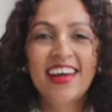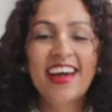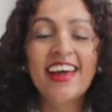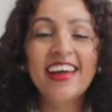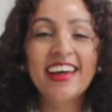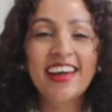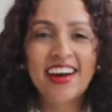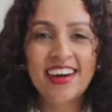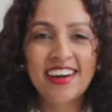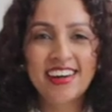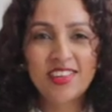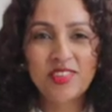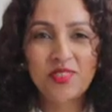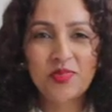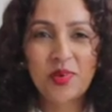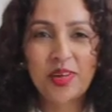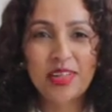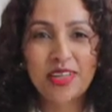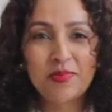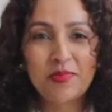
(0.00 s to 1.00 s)
Hey guys,
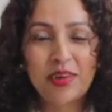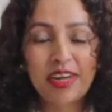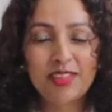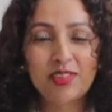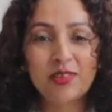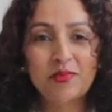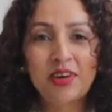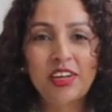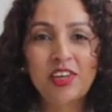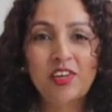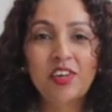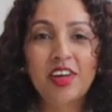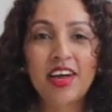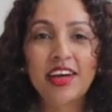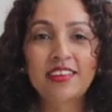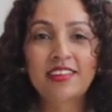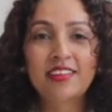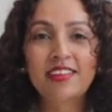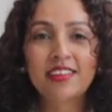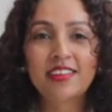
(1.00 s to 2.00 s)
welcome back to my
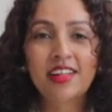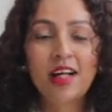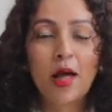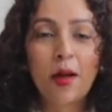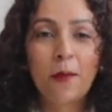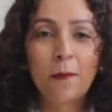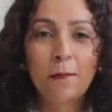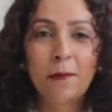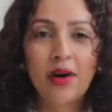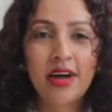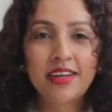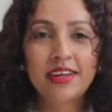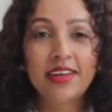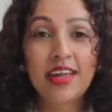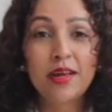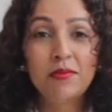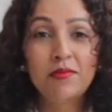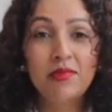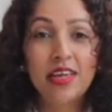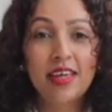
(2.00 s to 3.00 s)
channel. My
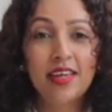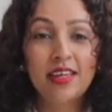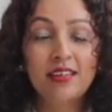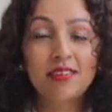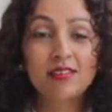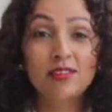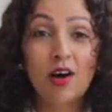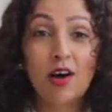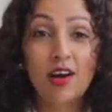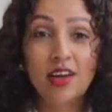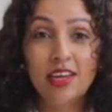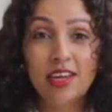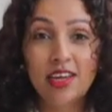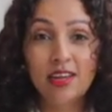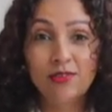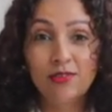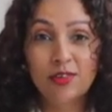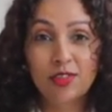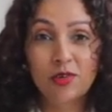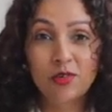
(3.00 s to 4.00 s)
name is
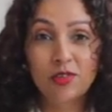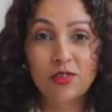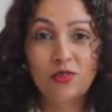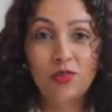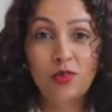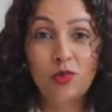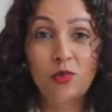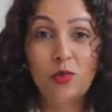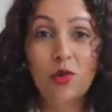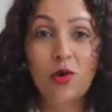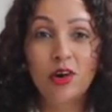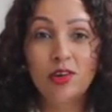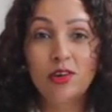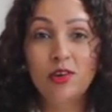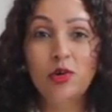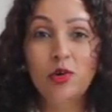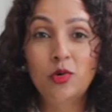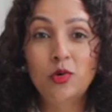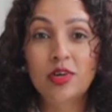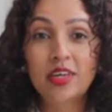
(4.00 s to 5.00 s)
Arlene for those of you who are
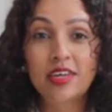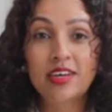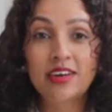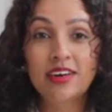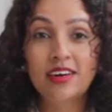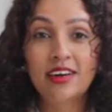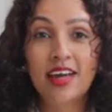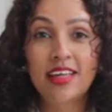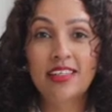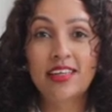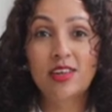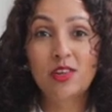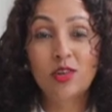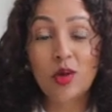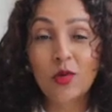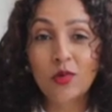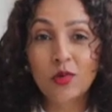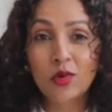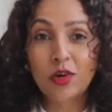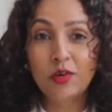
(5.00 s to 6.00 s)
new here and that
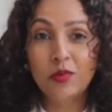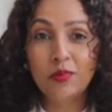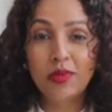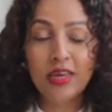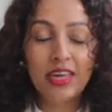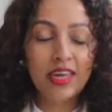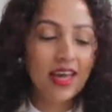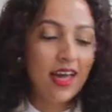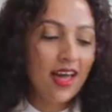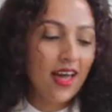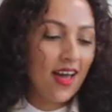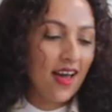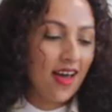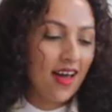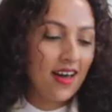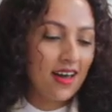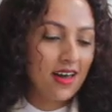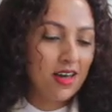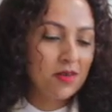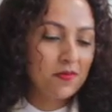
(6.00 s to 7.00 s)
don't know me.
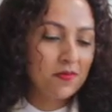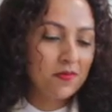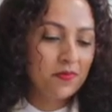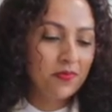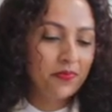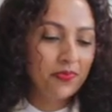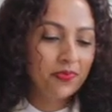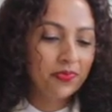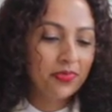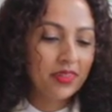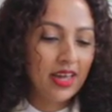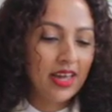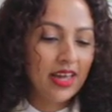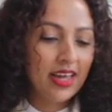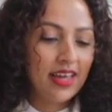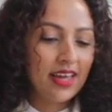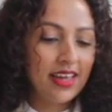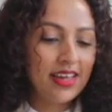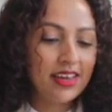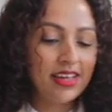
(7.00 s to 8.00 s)

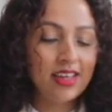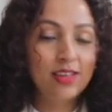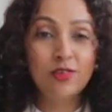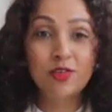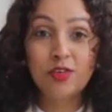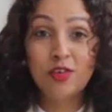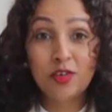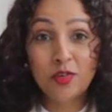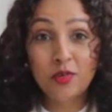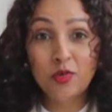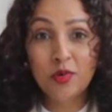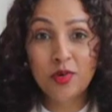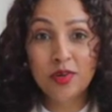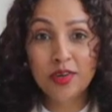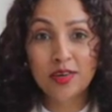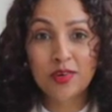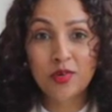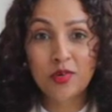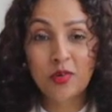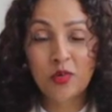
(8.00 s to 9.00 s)
It is
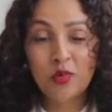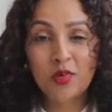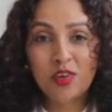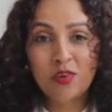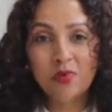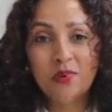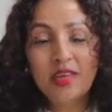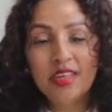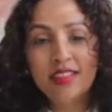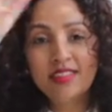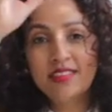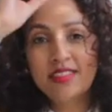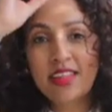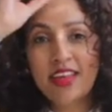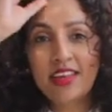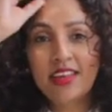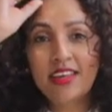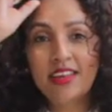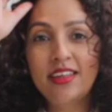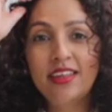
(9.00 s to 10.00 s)
June, which means
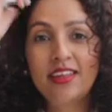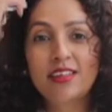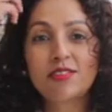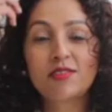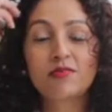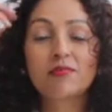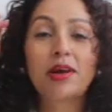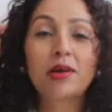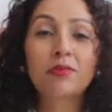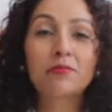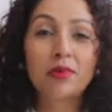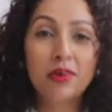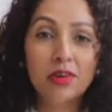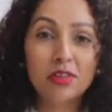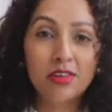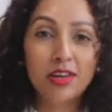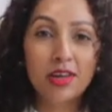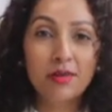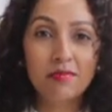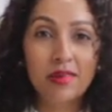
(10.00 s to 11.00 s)
that it is my
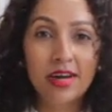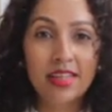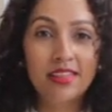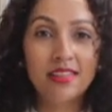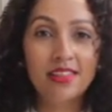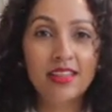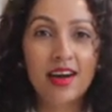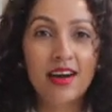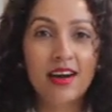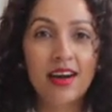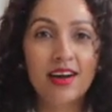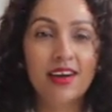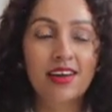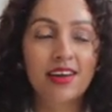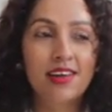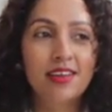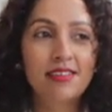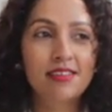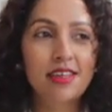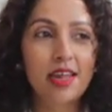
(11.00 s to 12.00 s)
birthday month.
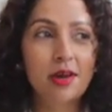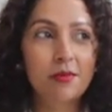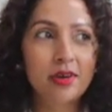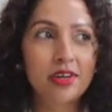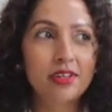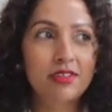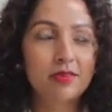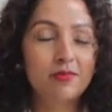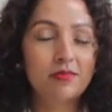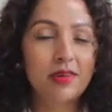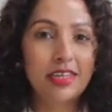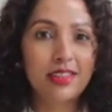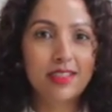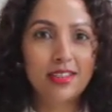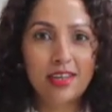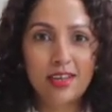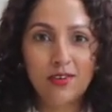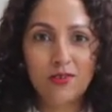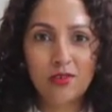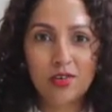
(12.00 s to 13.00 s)
I celebrated my
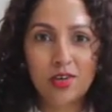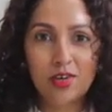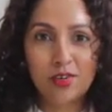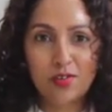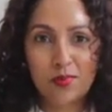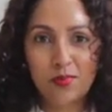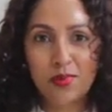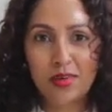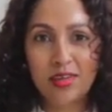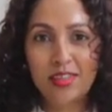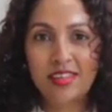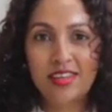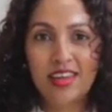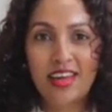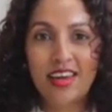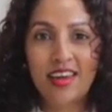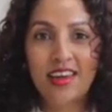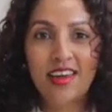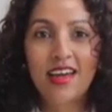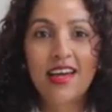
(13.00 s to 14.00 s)
31st
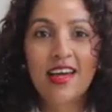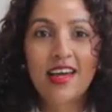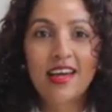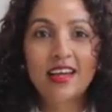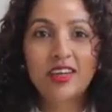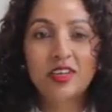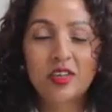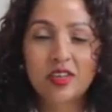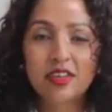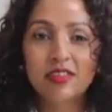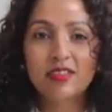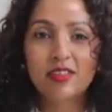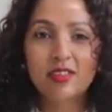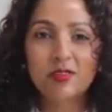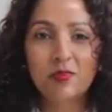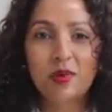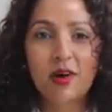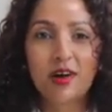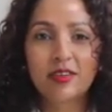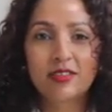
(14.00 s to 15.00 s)
birthday just
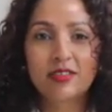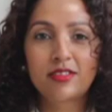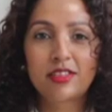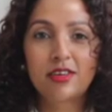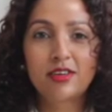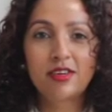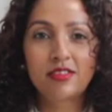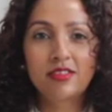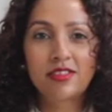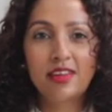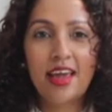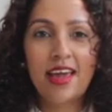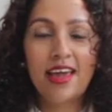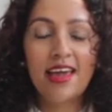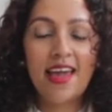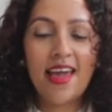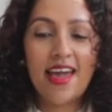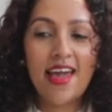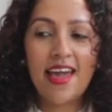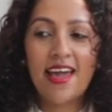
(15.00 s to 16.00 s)
this past
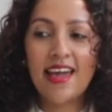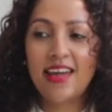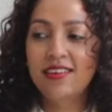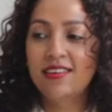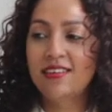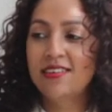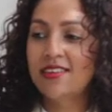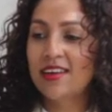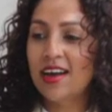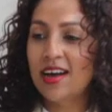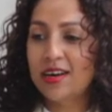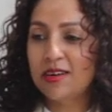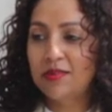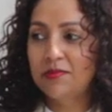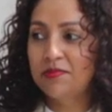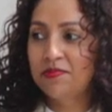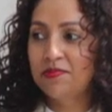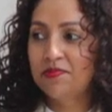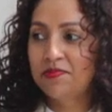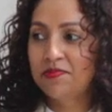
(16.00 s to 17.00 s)
Thursday, and
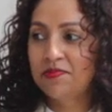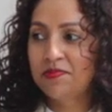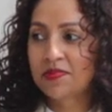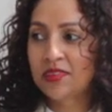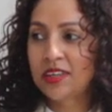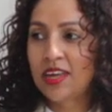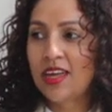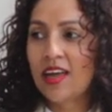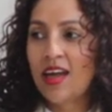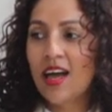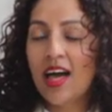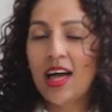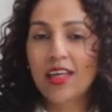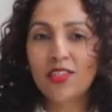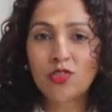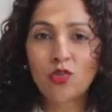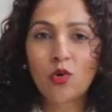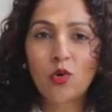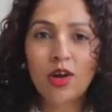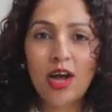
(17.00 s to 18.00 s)

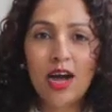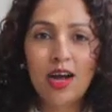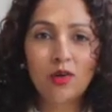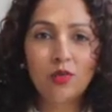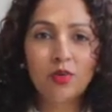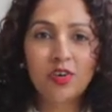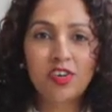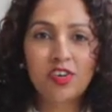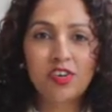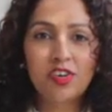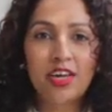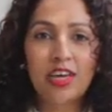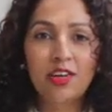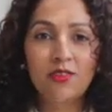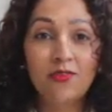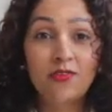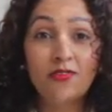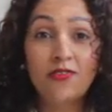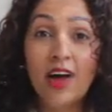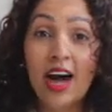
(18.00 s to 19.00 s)
I thought I would
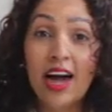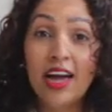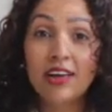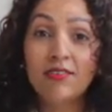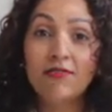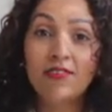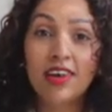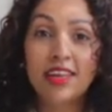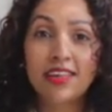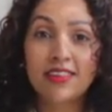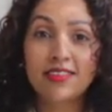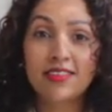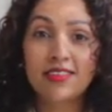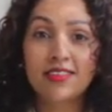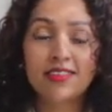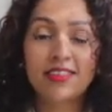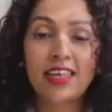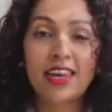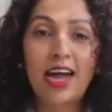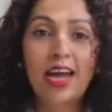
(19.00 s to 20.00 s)
share 5
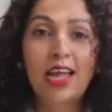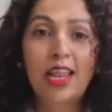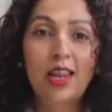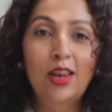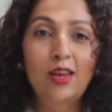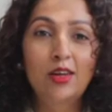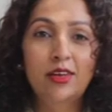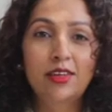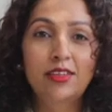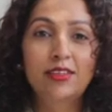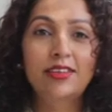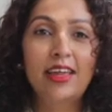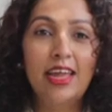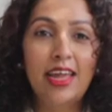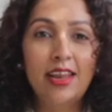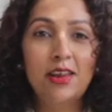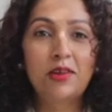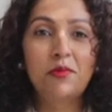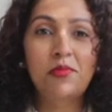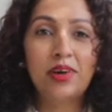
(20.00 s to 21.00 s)
lessons that I learned
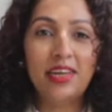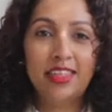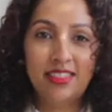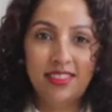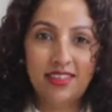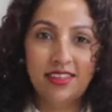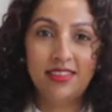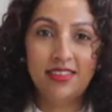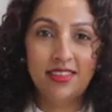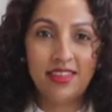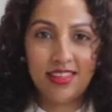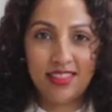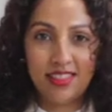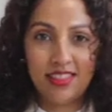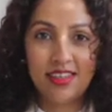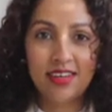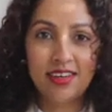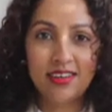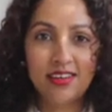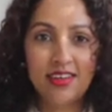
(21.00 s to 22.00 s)
in my
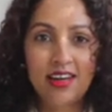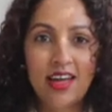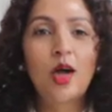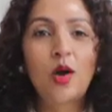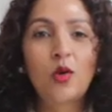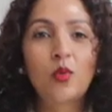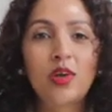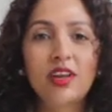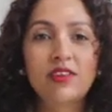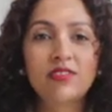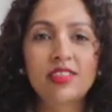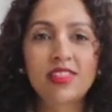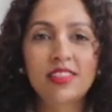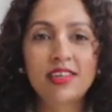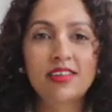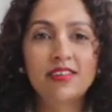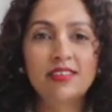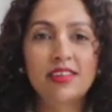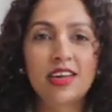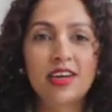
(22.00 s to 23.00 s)
30th year. One of the
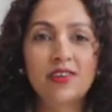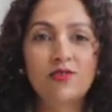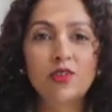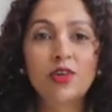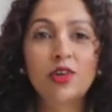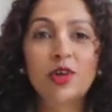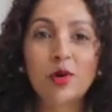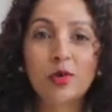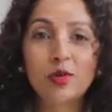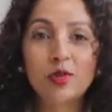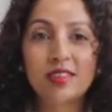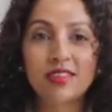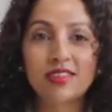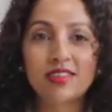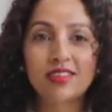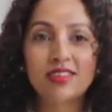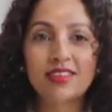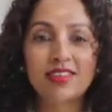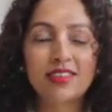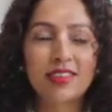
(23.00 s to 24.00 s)
things that I've
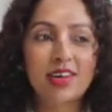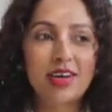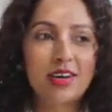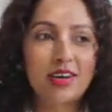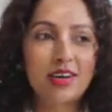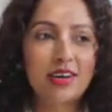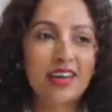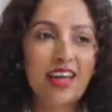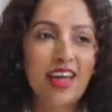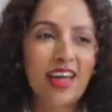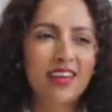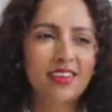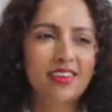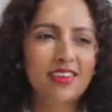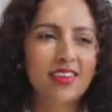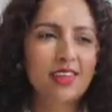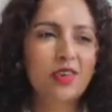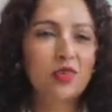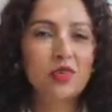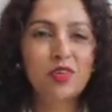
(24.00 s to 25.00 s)
noticed,
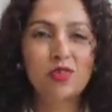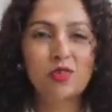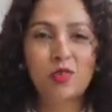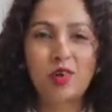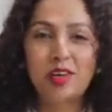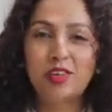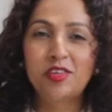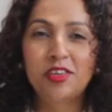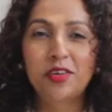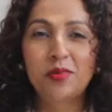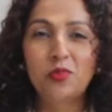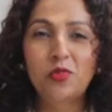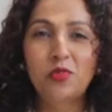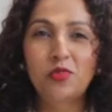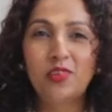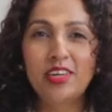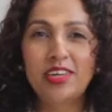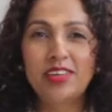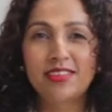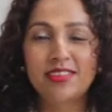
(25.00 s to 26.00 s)
just watching
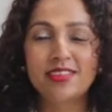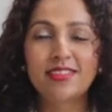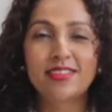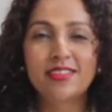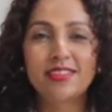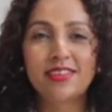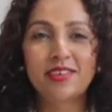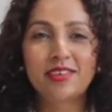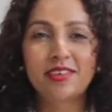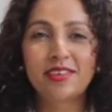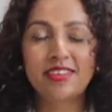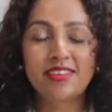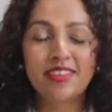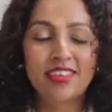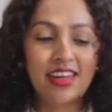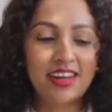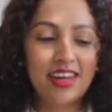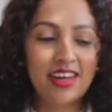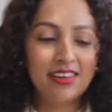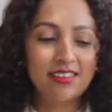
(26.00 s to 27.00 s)
movies and series and
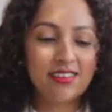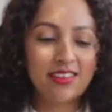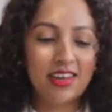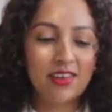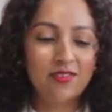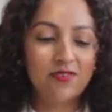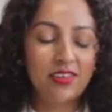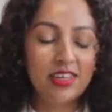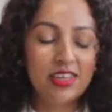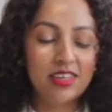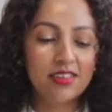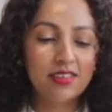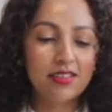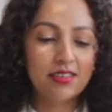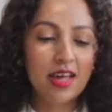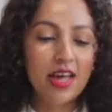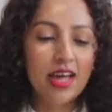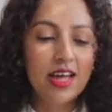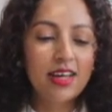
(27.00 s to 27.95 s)
that kind of stuff is